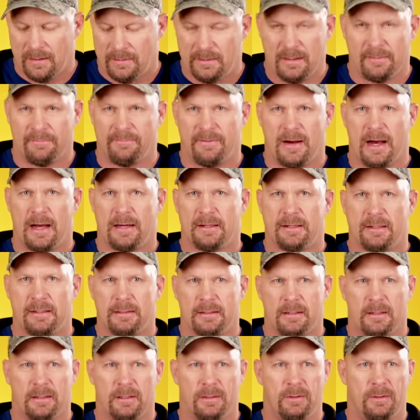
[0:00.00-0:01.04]
the vodka and
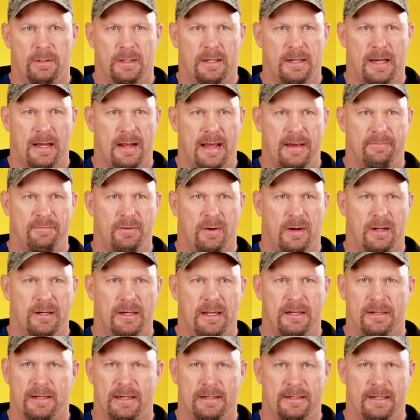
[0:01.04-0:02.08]
Kahlua? I have no
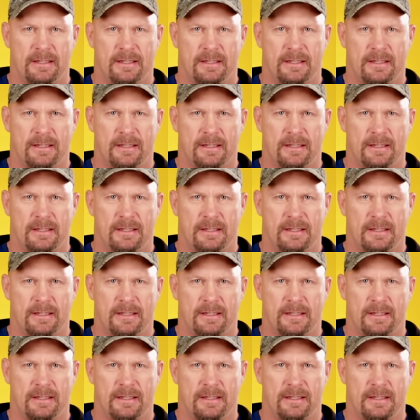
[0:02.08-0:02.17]
idea. It